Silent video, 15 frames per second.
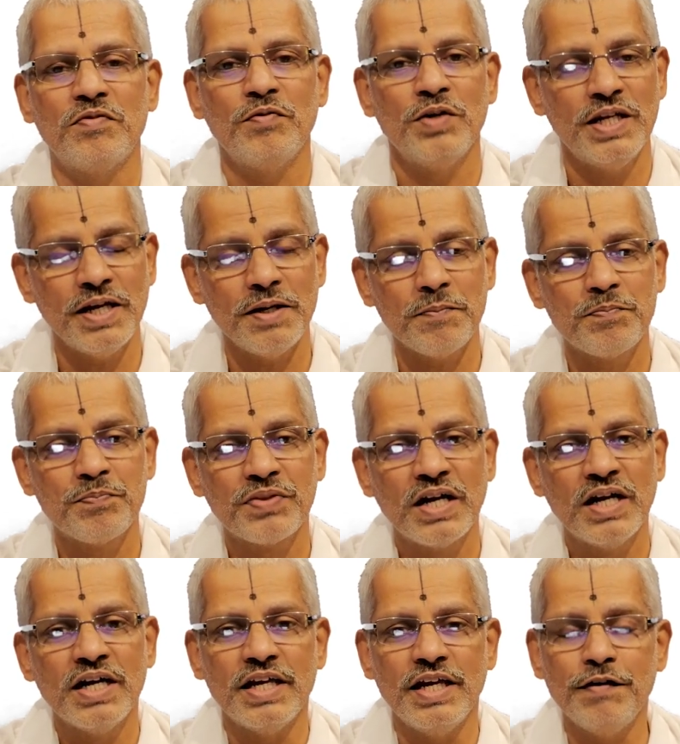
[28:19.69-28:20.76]
meaning
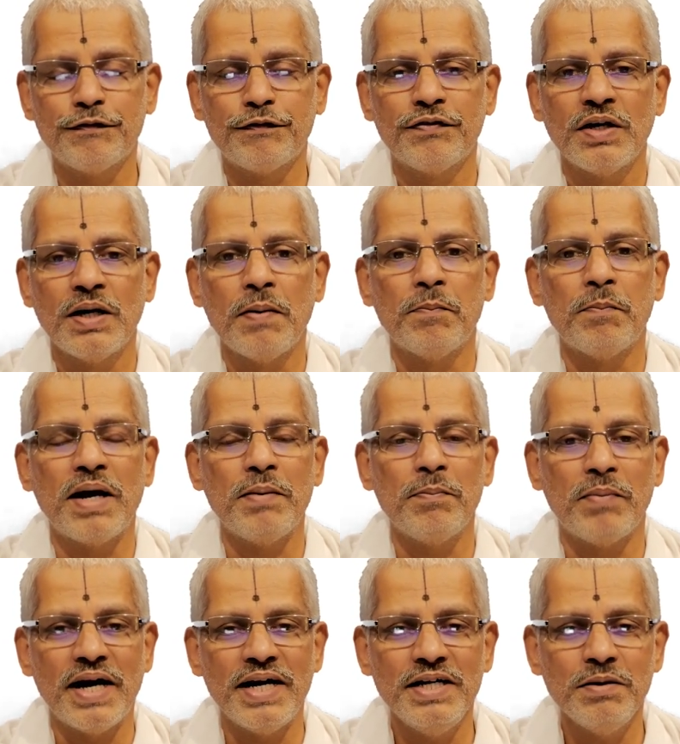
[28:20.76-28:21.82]
if my
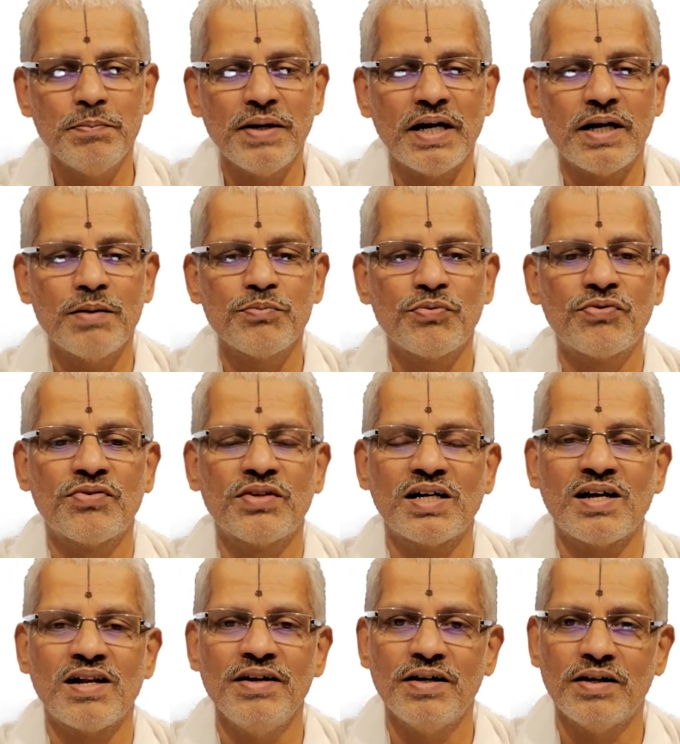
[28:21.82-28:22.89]
mind becomes
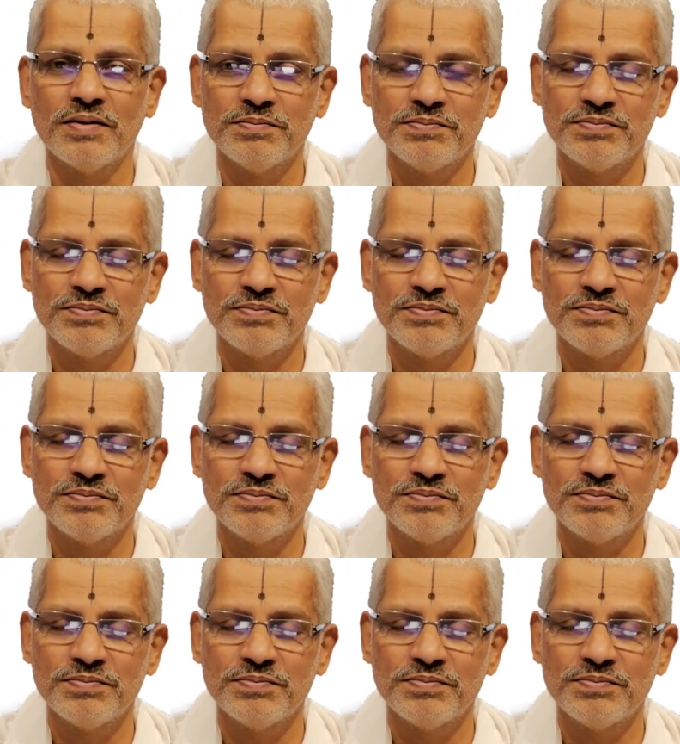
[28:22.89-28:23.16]
clear,